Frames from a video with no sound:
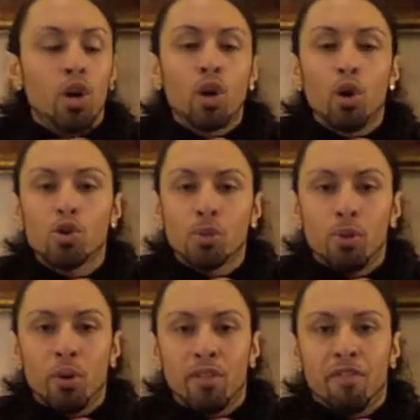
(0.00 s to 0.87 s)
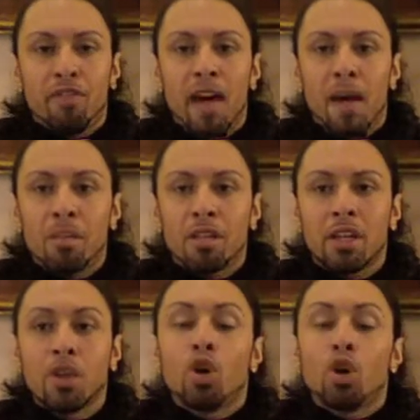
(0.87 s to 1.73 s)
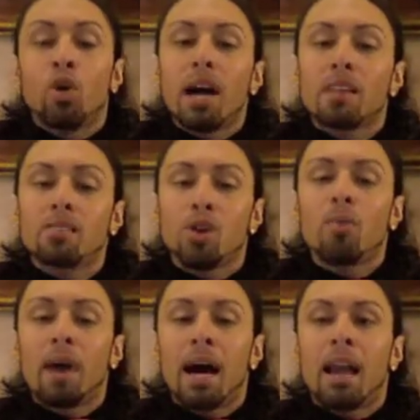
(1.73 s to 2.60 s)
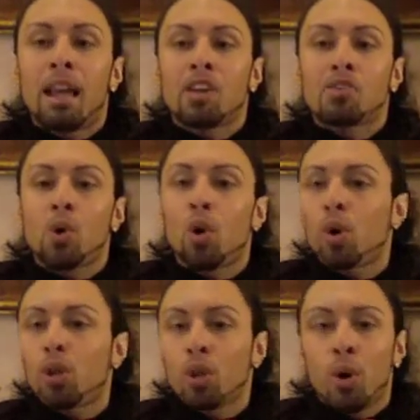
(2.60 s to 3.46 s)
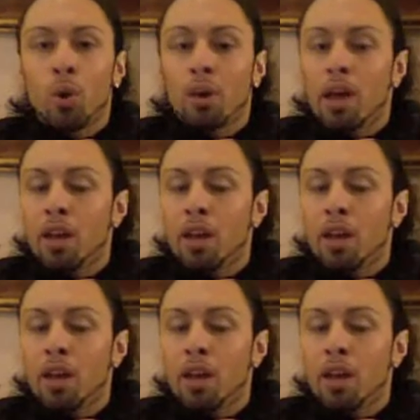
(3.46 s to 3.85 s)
no supportive family, who has nobody and is all alone.